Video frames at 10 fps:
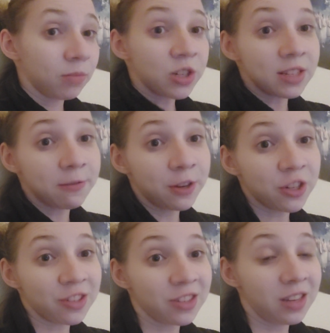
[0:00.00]
which is
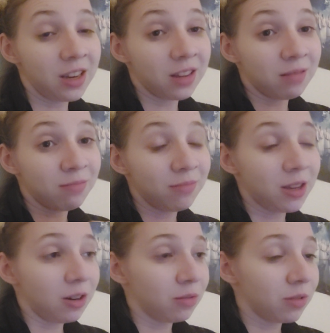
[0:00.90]
efficiency and,
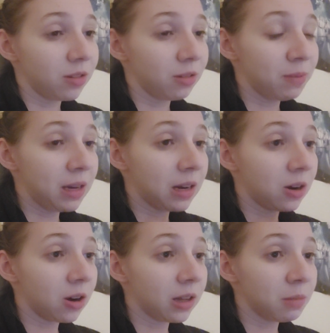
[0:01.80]
being a
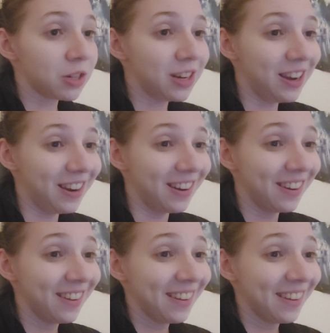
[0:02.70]
cog in the machine.